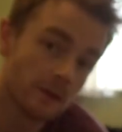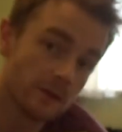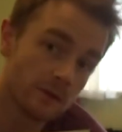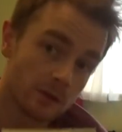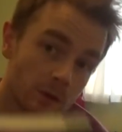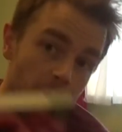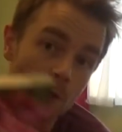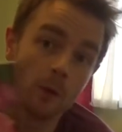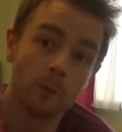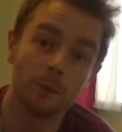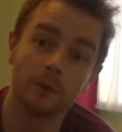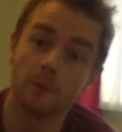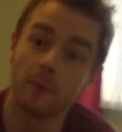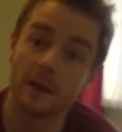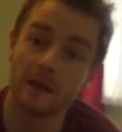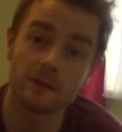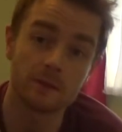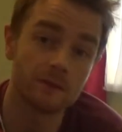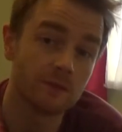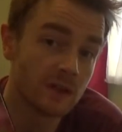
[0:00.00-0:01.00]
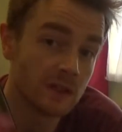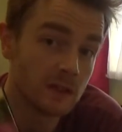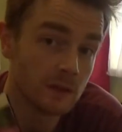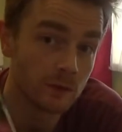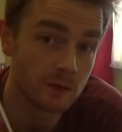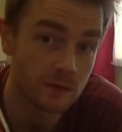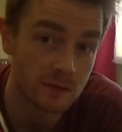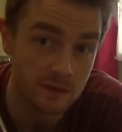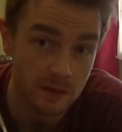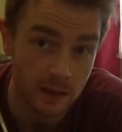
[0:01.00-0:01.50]
So I'm hoping to make some
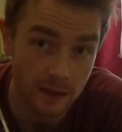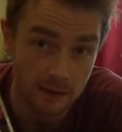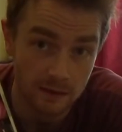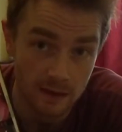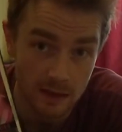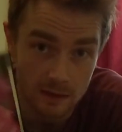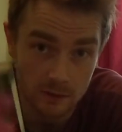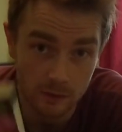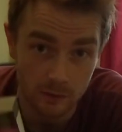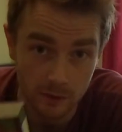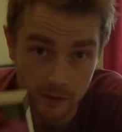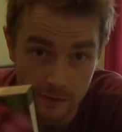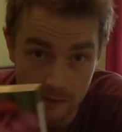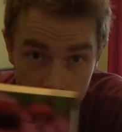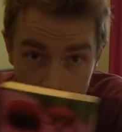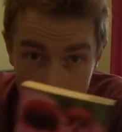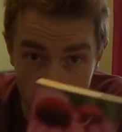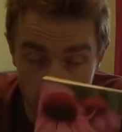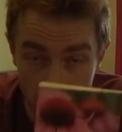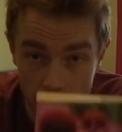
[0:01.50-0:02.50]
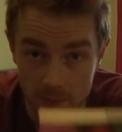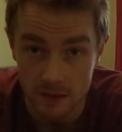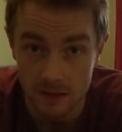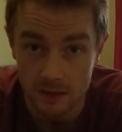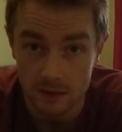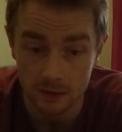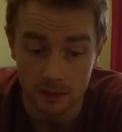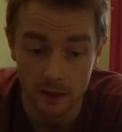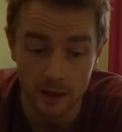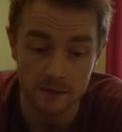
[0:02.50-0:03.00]
videos and take you guys along with me
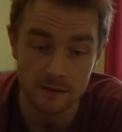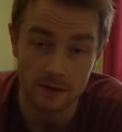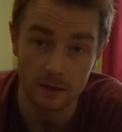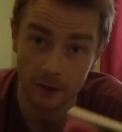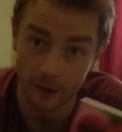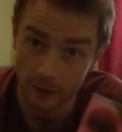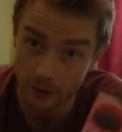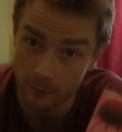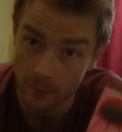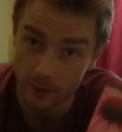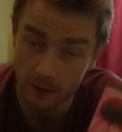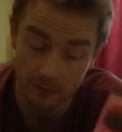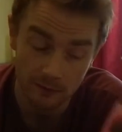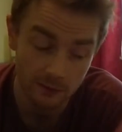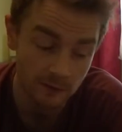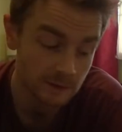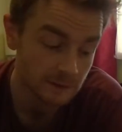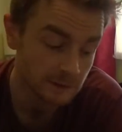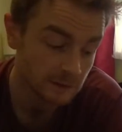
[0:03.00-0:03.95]
as I learn about it